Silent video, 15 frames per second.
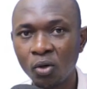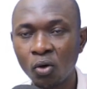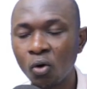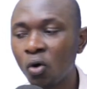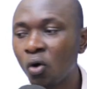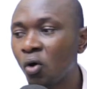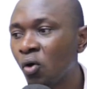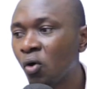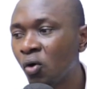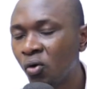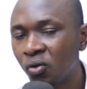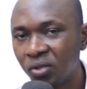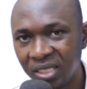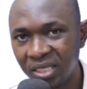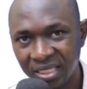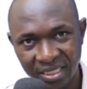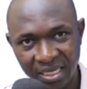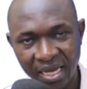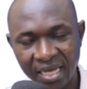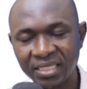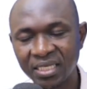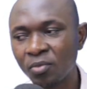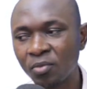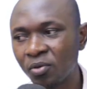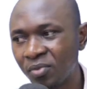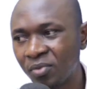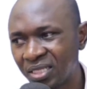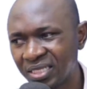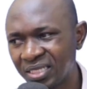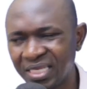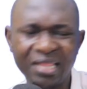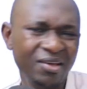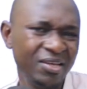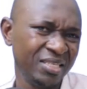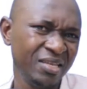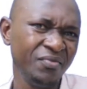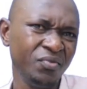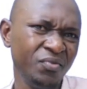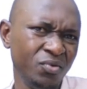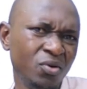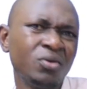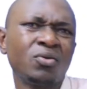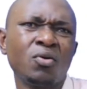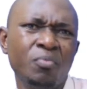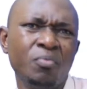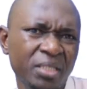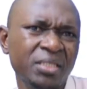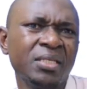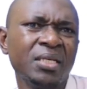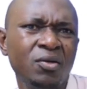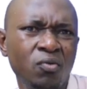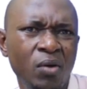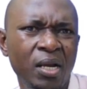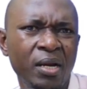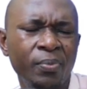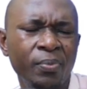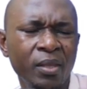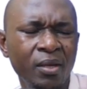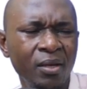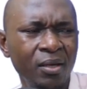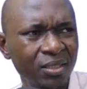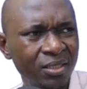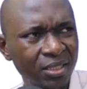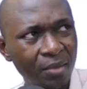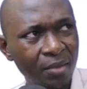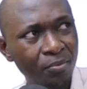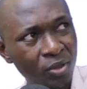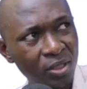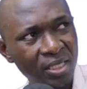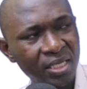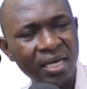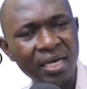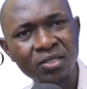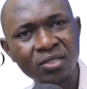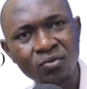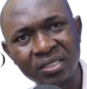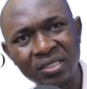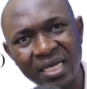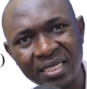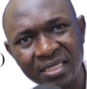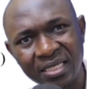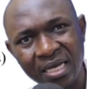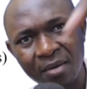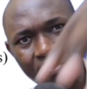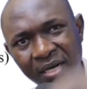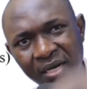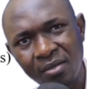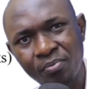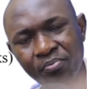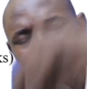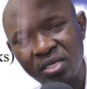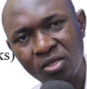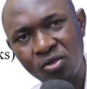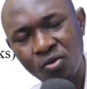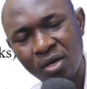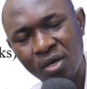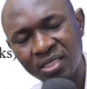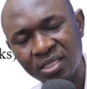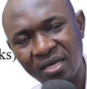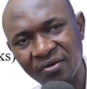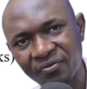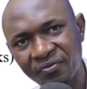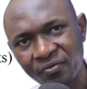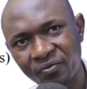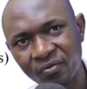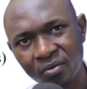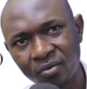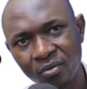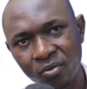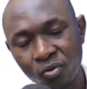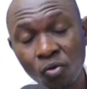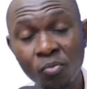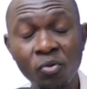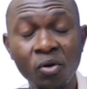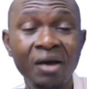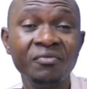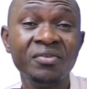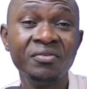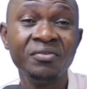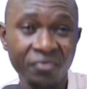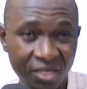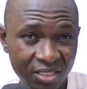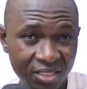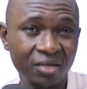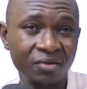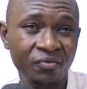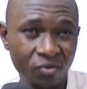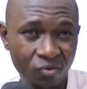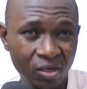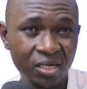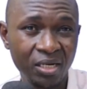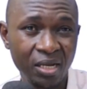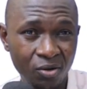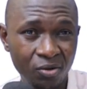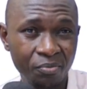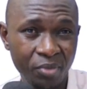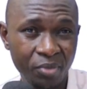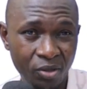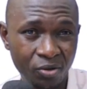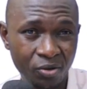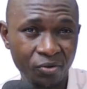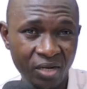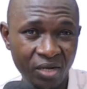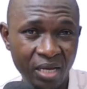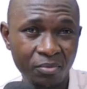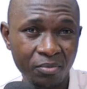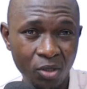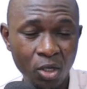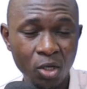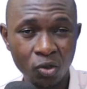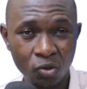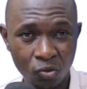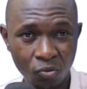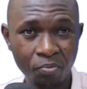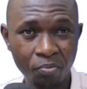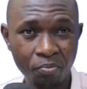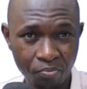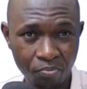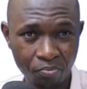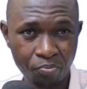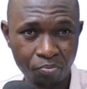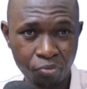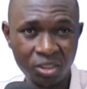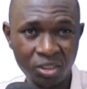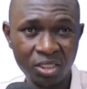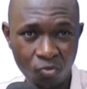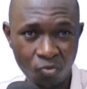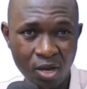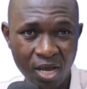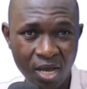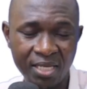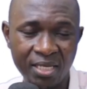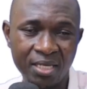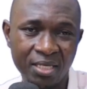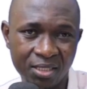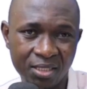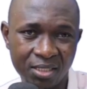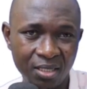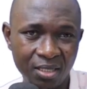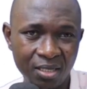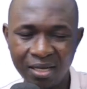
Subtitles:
All these are some of the things. Otherwise, if you don't compensate well, somebody else will just come and pick your staff, whom you have invested for quite a long period of time to put him where he is.